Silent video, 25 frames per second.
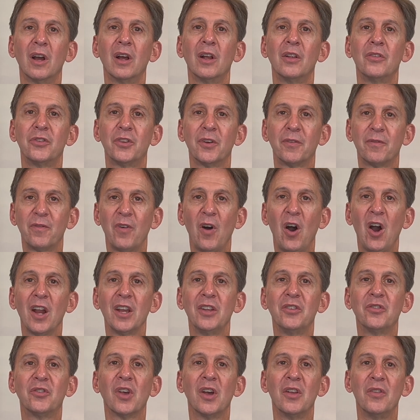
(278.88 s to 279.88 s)

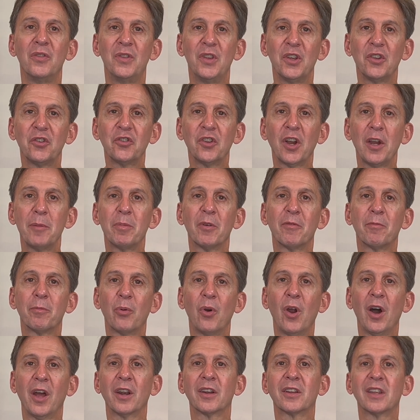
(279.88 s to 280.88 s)
defines this type of
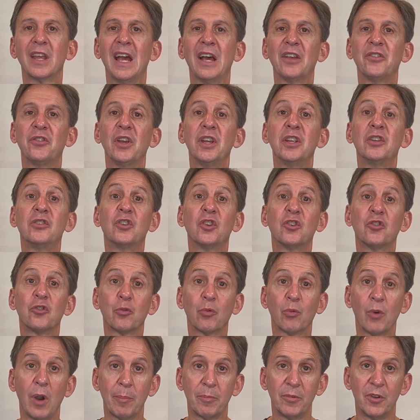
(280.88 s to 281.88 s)
product as a
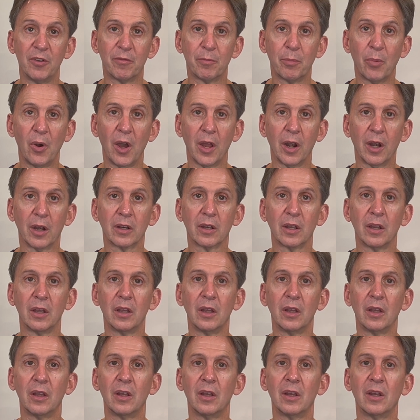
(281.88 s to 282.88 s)
disruptive product.
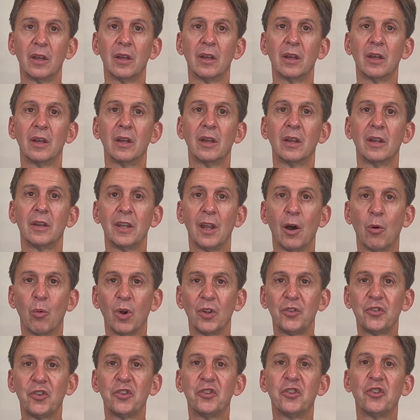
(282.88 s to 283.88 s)
Now,
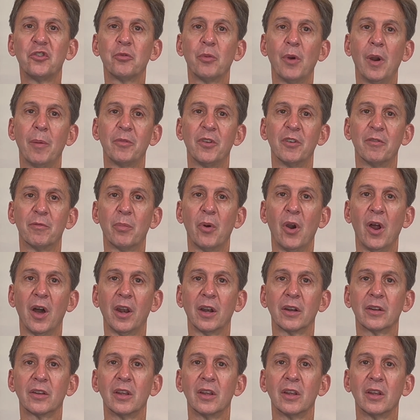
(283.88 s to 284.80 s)
what's a disruptive product?